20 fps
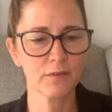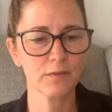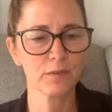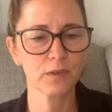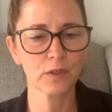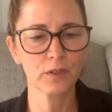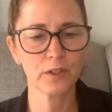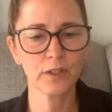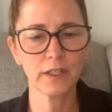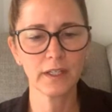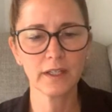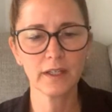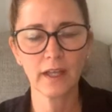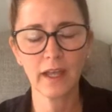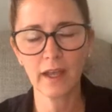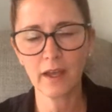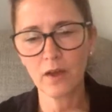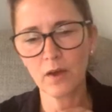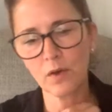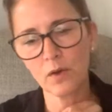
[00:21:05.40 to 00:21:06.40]
of learning
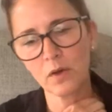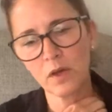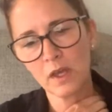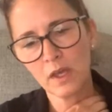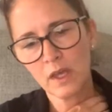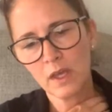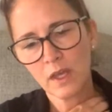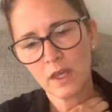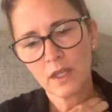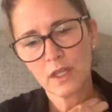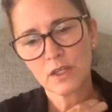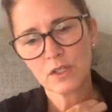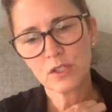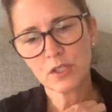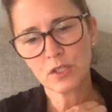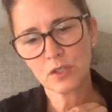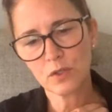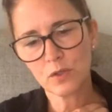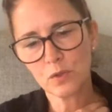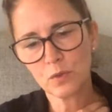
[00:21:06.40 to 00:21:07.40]
how
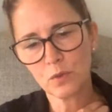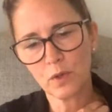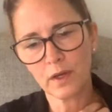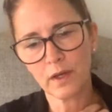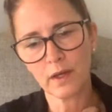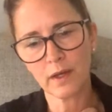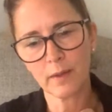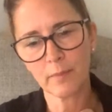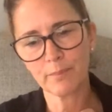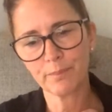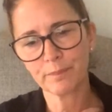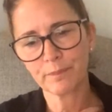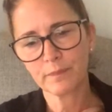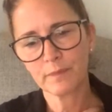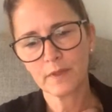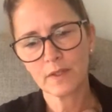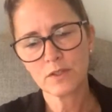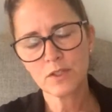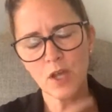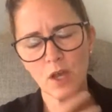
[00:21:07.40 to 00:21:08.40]
to um,
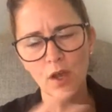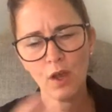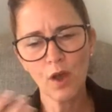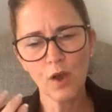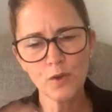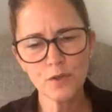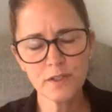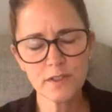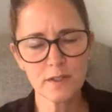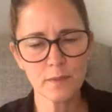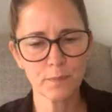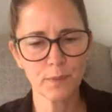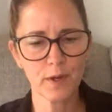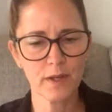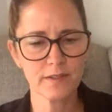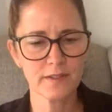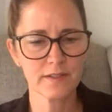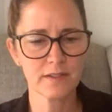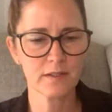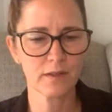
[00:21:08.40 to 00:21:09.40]
to host the
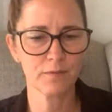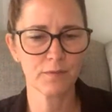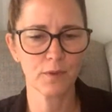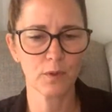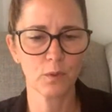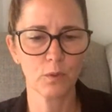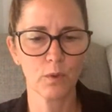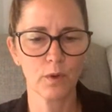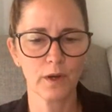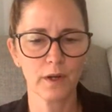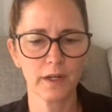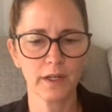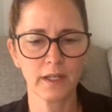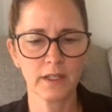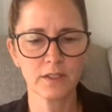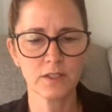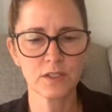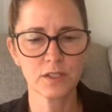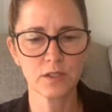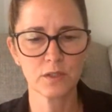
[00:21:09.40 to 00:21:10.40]
presence of the Lord
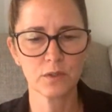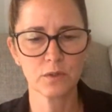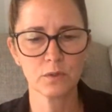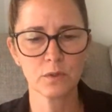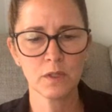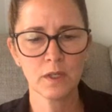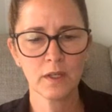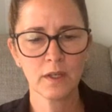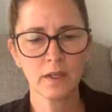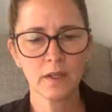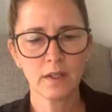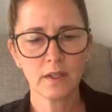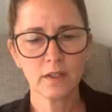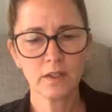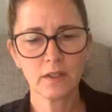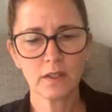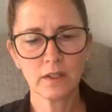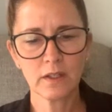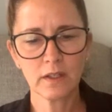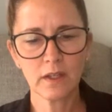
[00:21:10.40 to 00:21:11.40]
and to
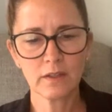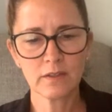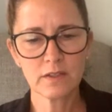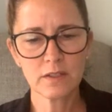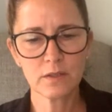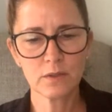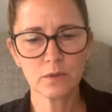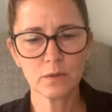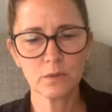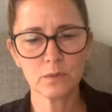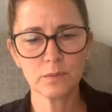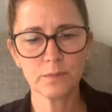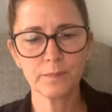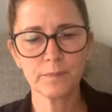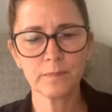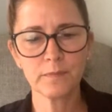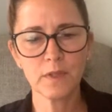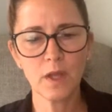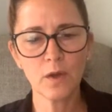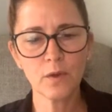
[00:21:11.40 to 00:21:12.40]
to
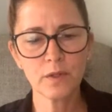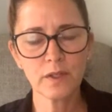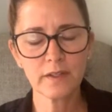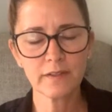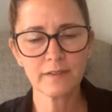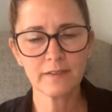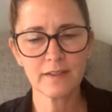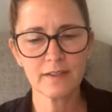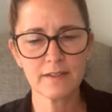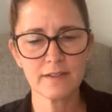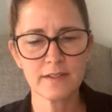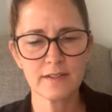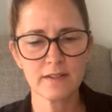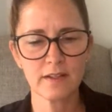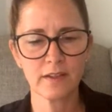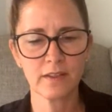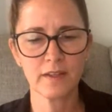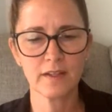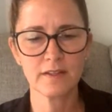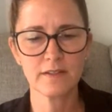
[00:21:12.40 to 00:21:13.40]
notice these
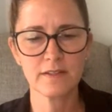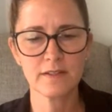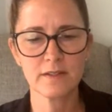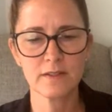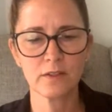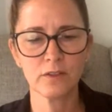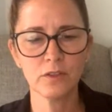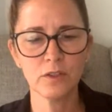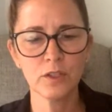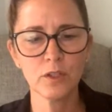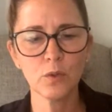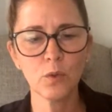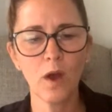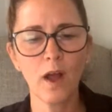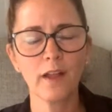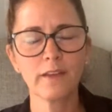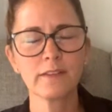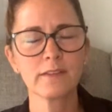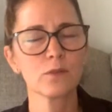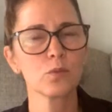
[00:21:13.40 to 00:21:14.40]
these
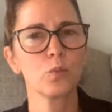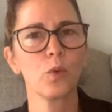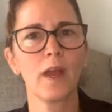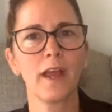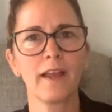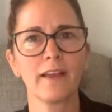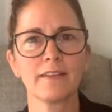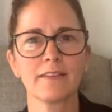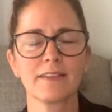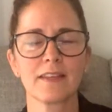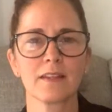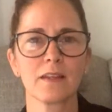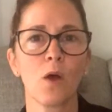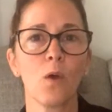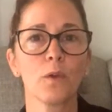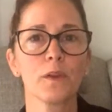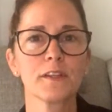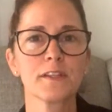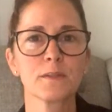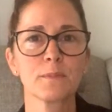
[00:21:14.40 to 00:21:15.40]
nuanced ways that
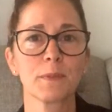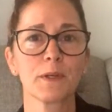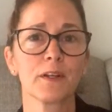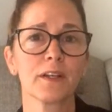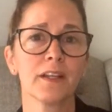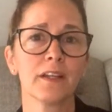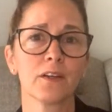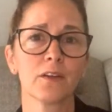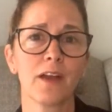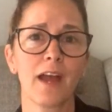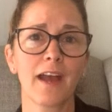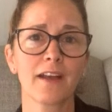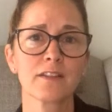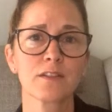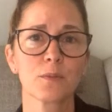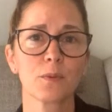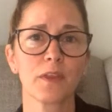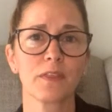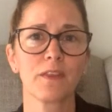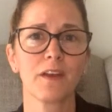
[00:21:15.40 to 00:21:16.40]
Holy Spirit
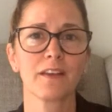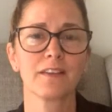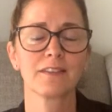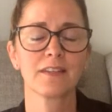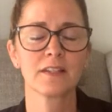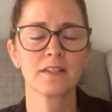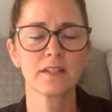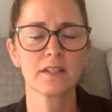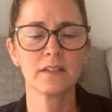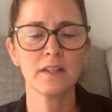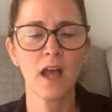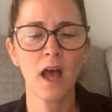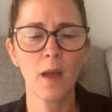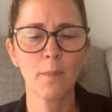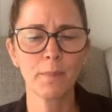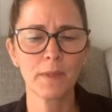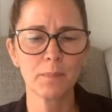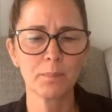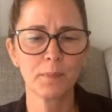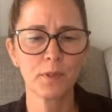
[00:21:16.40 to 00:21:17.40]
interacts with us and to
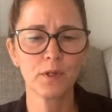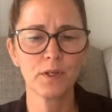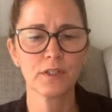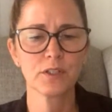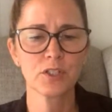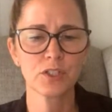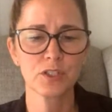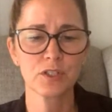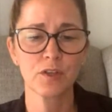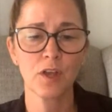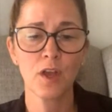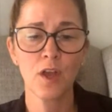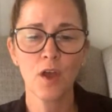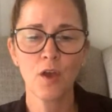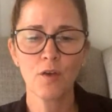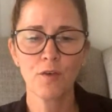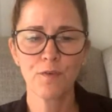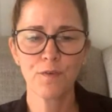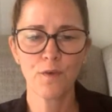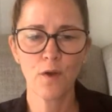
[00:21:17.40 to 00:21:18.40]
not be pushed
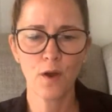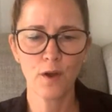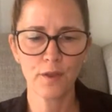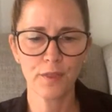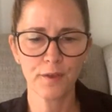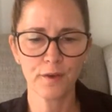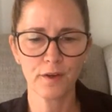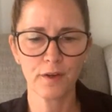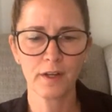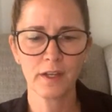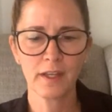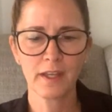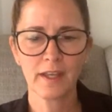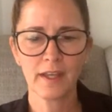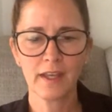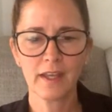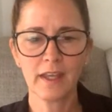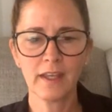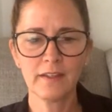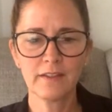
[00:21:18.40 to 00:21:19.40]
farther
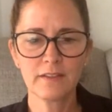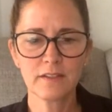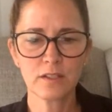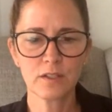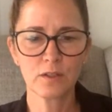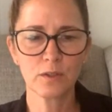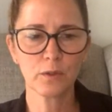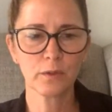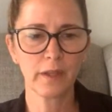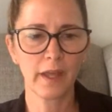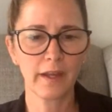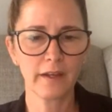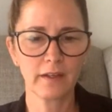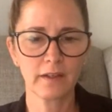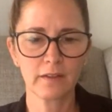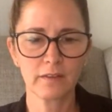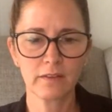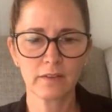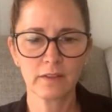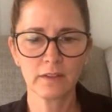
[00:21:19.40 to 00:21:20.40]
into
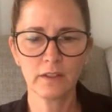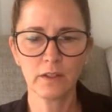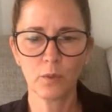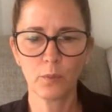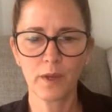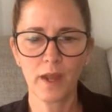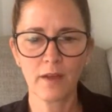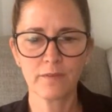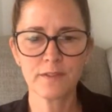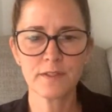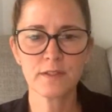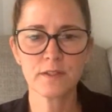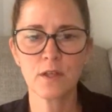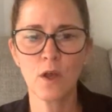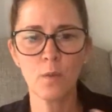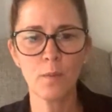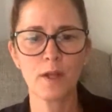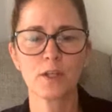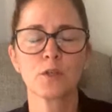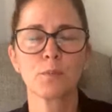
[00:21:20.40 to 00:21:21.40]
like, you know, we have
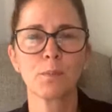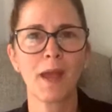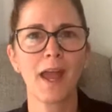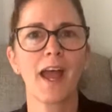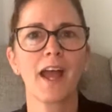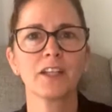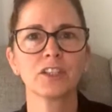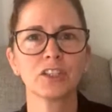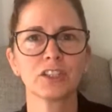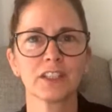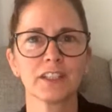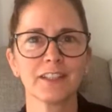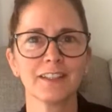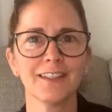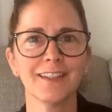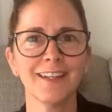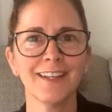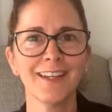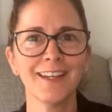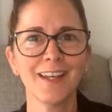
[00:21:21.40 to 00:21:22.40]
so much
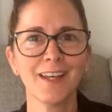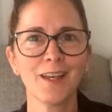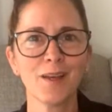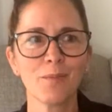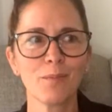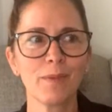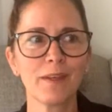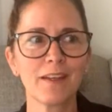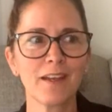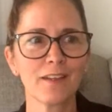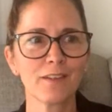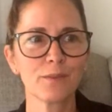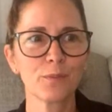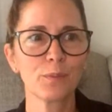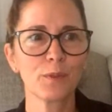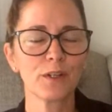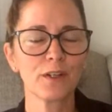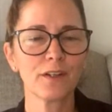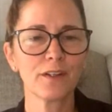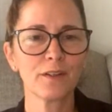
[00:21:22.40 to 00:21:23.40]
passion because
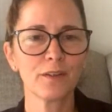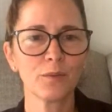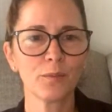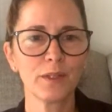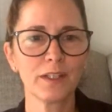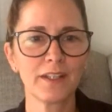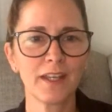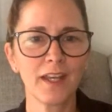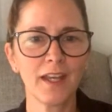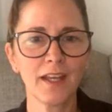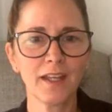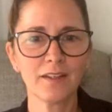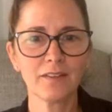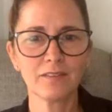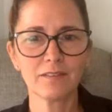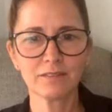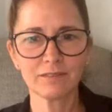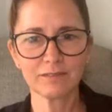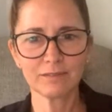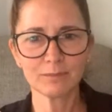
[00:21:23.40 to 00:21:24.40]
we're we can't
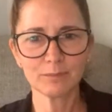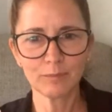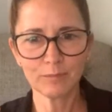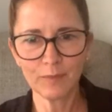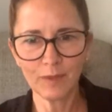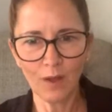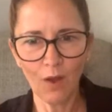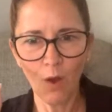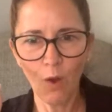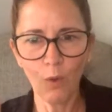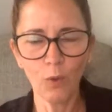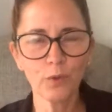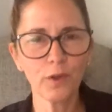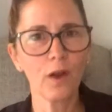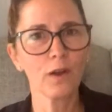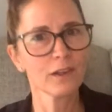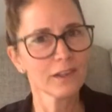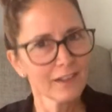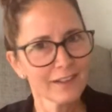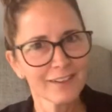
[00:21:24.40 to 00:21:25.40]
hold
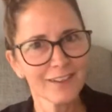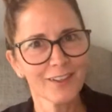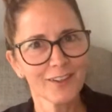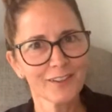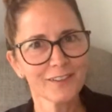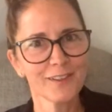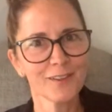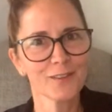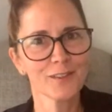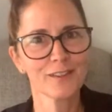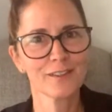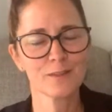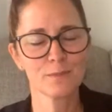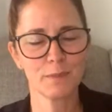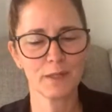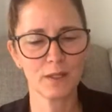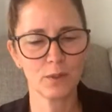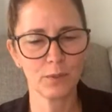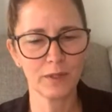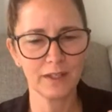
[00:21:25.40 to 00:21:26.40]
our liquor, so to
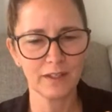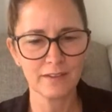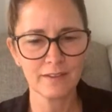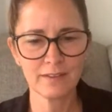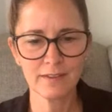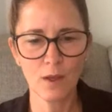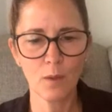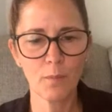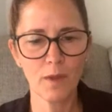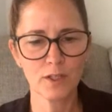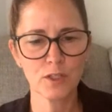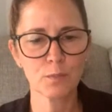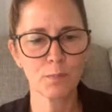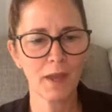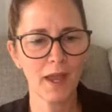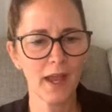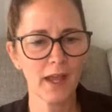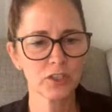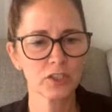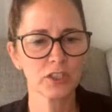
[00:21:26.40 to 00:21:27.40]
speak. We get so much
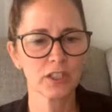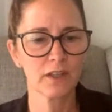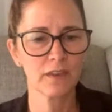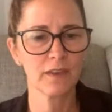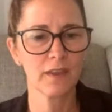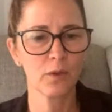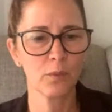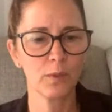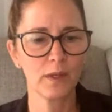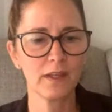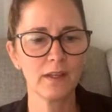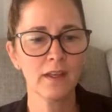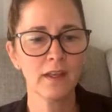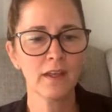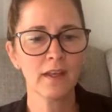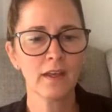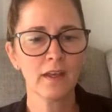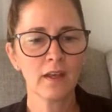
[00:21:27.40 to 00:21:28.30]
passion that we